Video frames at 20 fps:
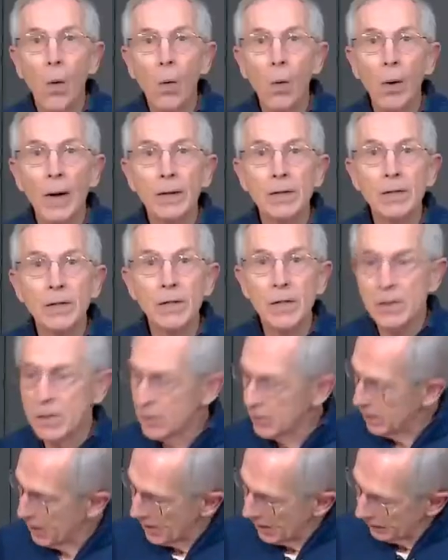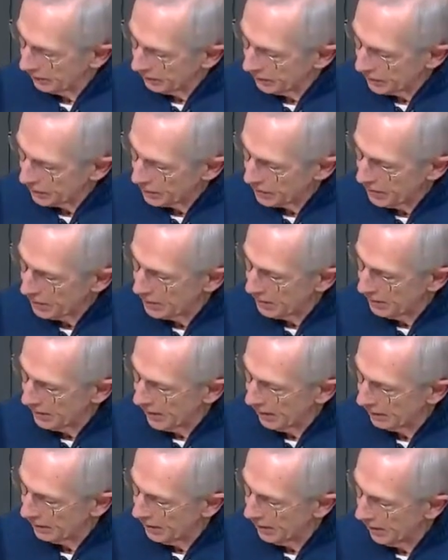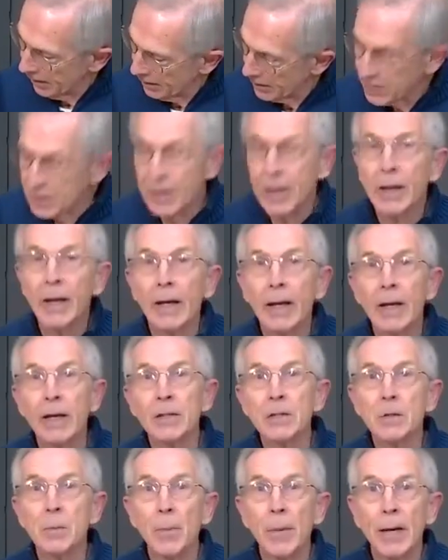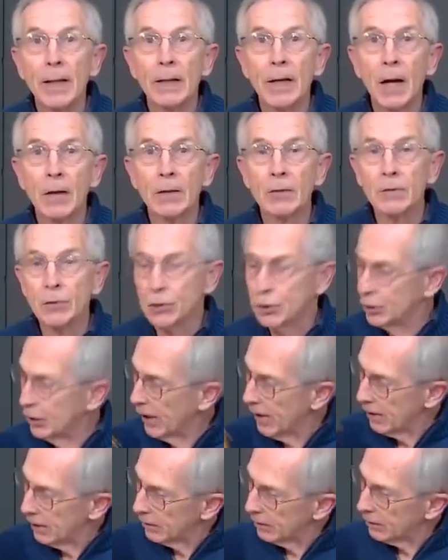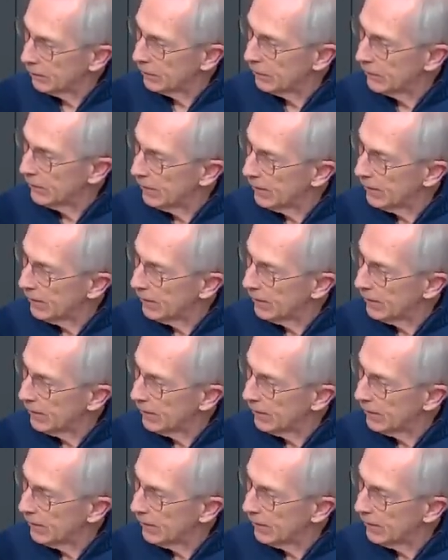Oh, I see your necklace. Isn't that nice? It's made out of shells.